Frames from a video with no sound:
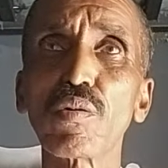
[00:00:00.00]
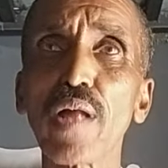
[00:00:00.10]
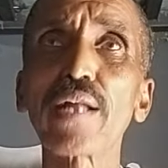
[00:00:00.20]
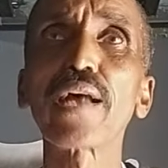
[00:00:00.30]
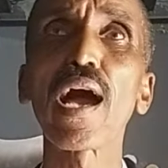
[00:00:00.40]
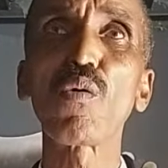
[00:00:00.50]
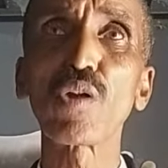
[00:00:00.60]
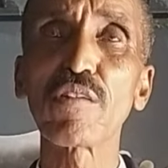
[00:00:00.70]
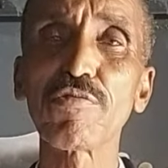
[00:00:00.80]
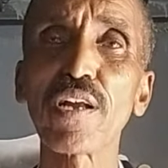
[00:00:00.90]
that I
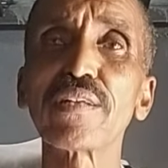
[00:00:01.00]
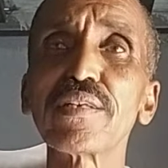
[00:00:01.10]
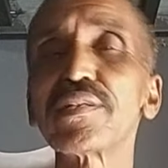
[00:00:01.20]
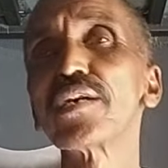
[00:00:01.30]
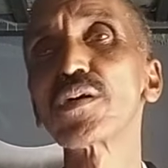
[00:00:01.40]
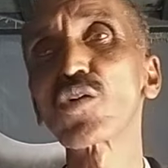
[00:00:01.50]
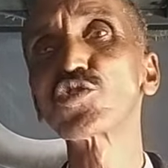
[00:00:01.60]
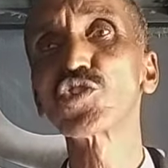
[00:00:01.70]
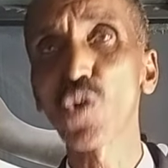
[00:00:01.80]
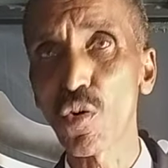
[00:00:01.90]
will defend this in the
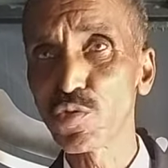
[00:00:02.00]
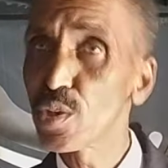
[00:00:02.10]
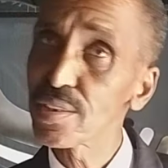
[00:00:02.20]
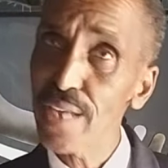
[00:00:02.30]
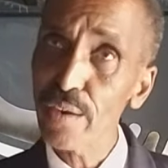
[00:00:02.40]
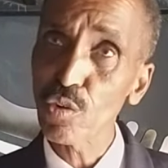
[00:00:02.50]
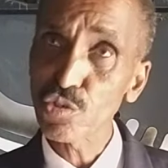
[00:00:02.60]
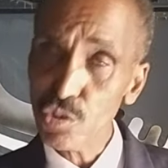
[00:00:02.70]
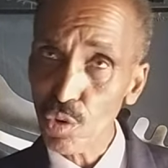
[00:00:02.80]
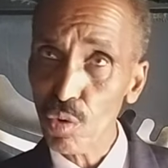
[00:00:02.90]
Constitution of 2010
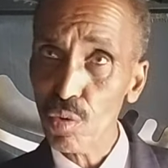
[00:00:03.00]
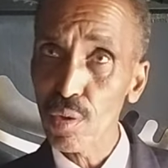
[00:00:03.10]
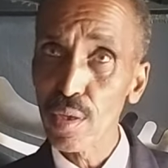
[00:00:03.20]
Constitution,